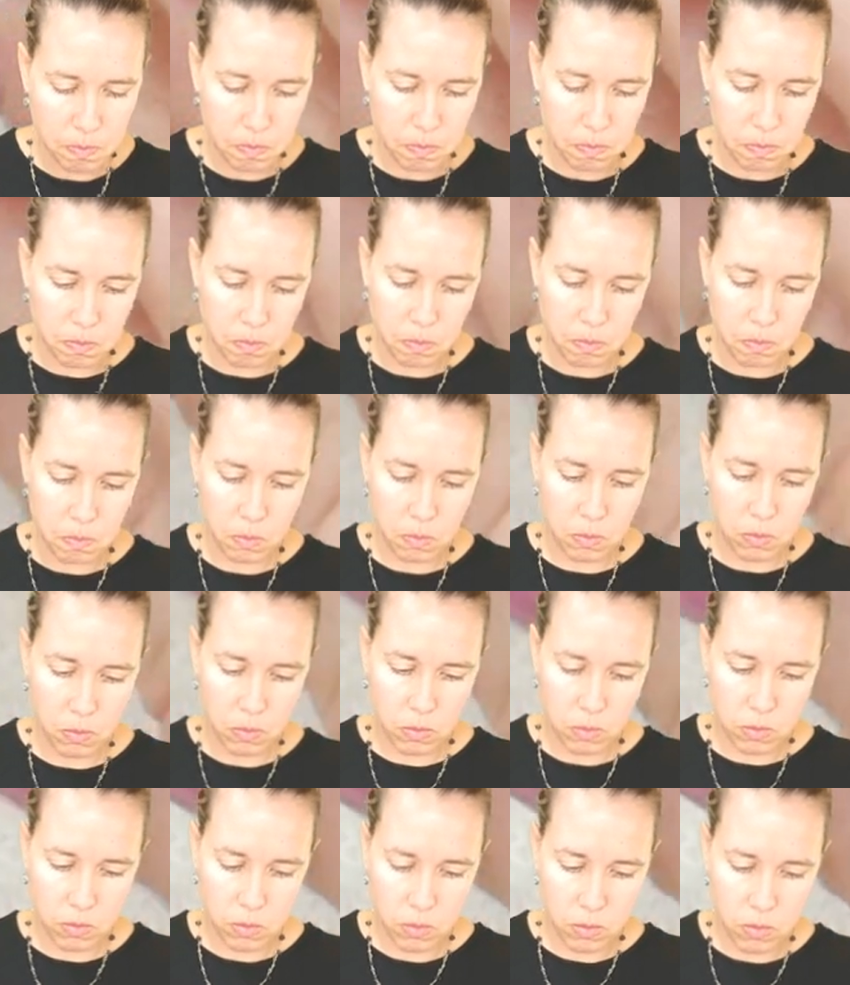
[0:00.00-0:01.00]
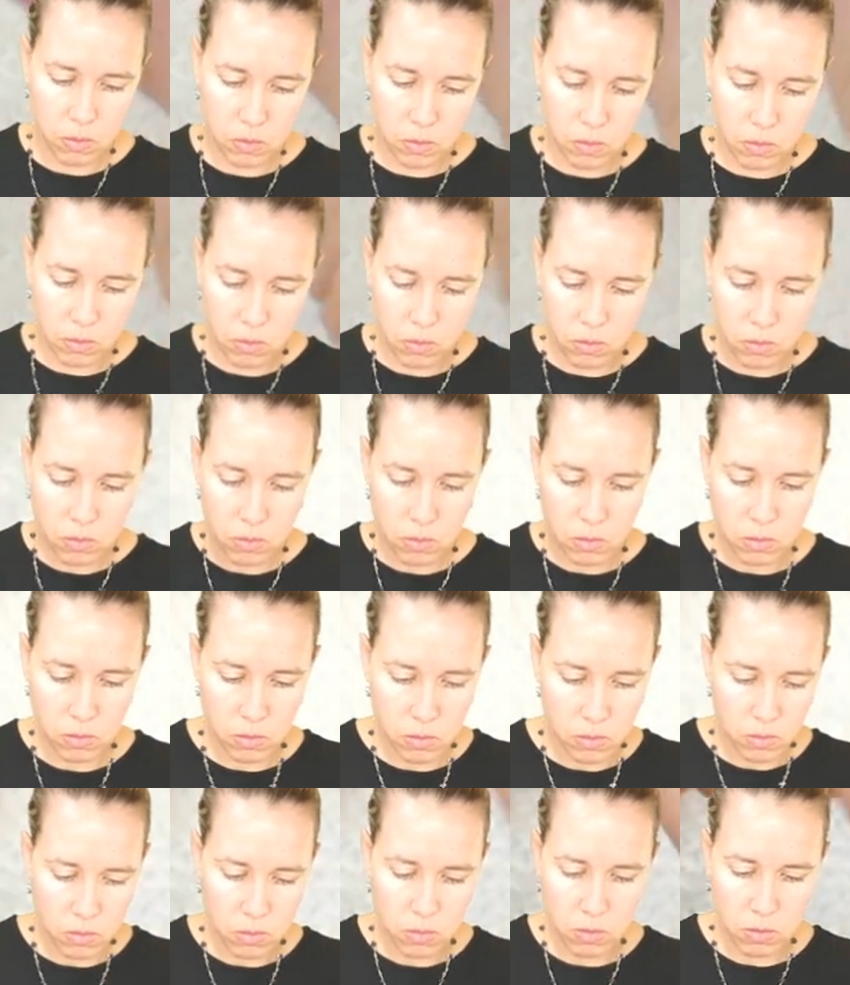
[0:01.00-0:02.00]

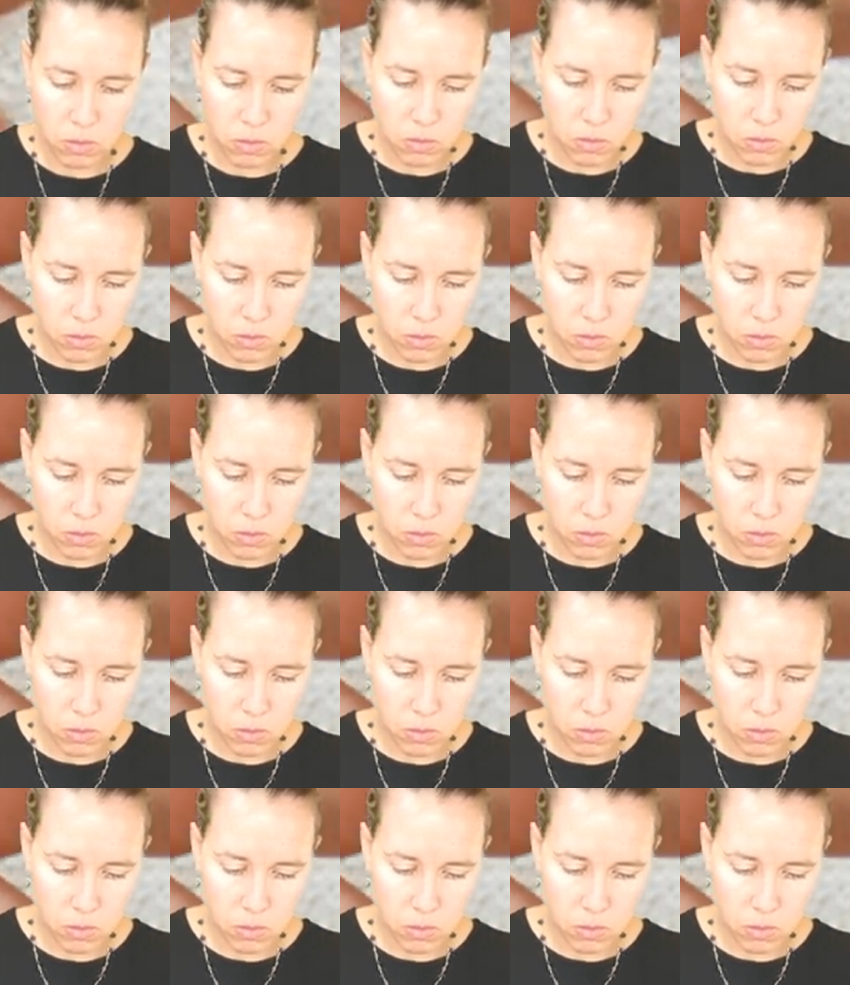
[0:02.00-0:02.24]
Nobody speaks.